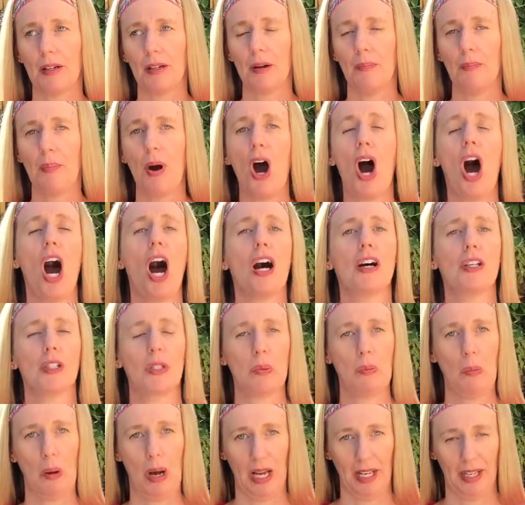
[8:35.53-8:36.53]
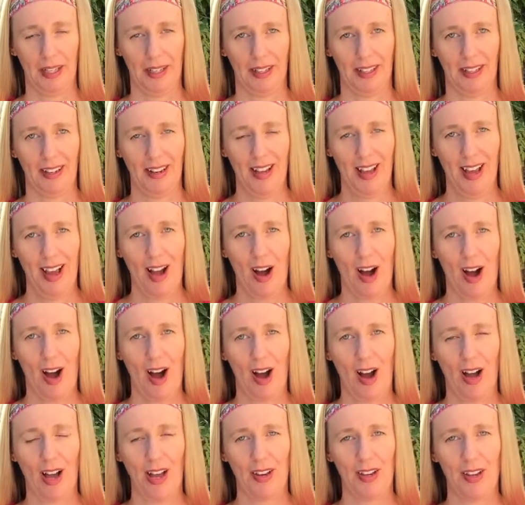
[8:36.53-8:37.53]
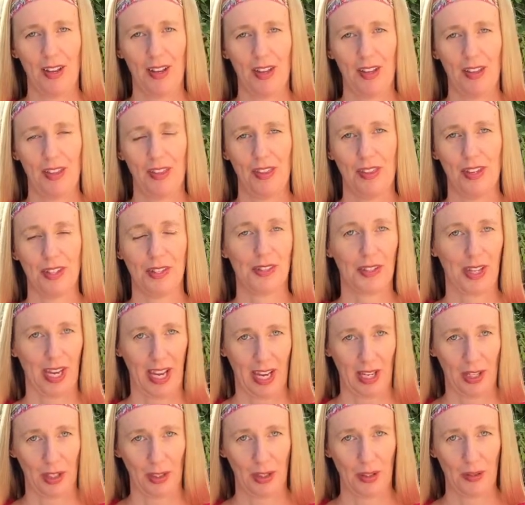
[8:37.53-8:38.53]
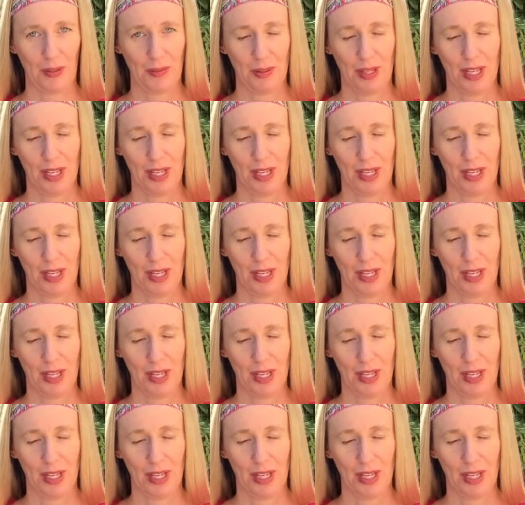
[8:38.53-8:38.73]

a pause button on this candle.